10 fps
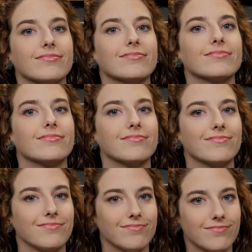
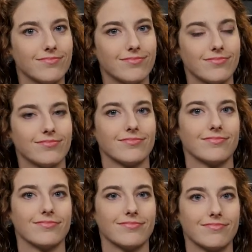
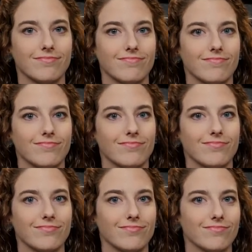
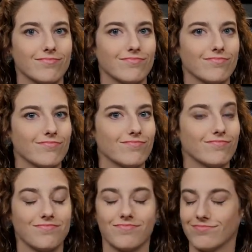
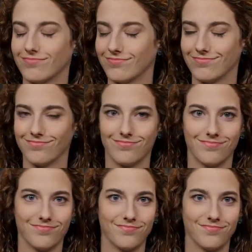This person isn't speaking.